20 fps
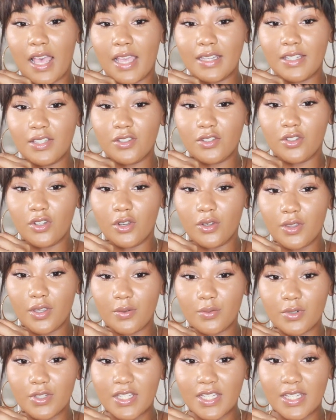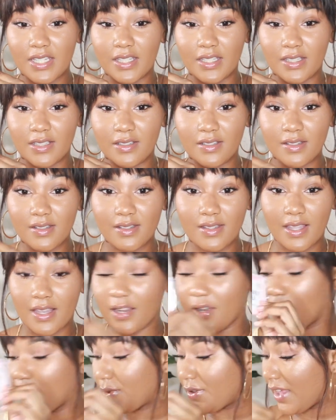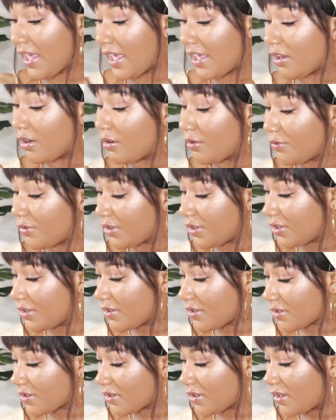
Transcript: I didn't know there were teas that help with hangovers.